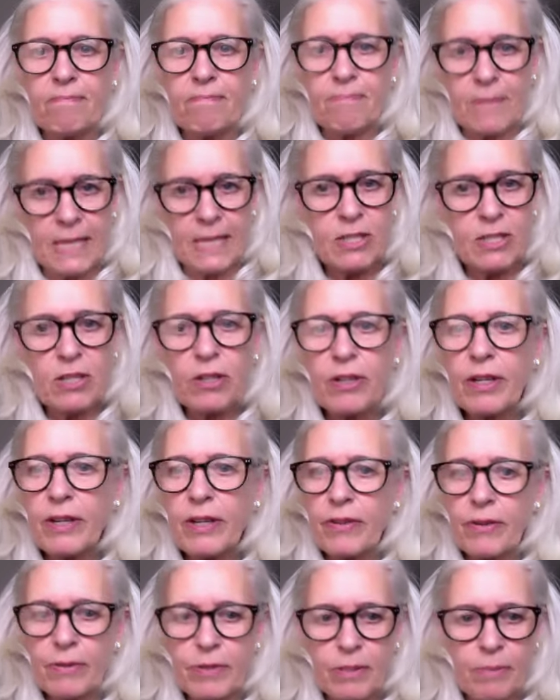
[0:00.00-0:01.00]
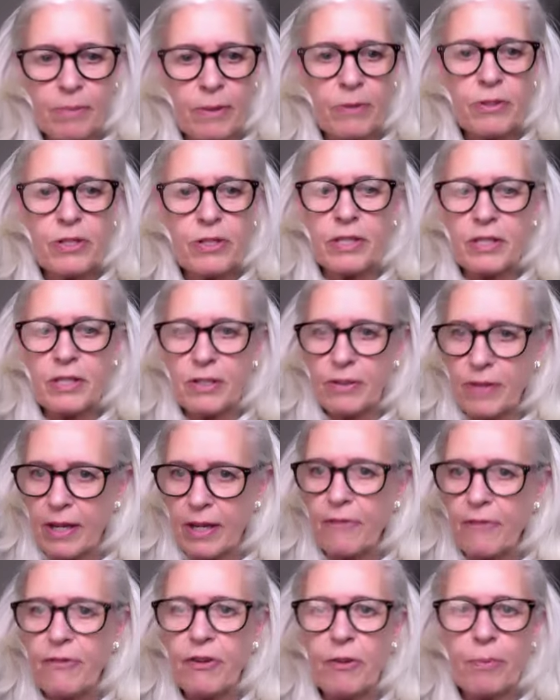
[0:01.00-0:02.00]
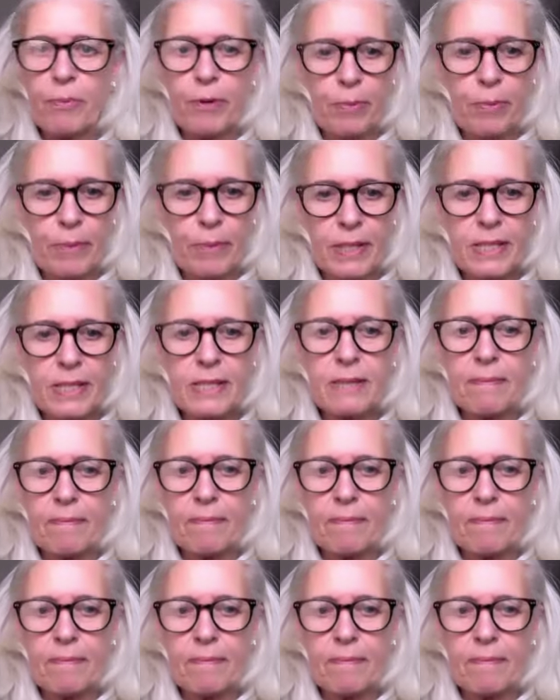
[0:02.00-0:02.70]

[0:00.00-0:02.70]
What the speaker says: need to look at those emotions. They're there for a purpose.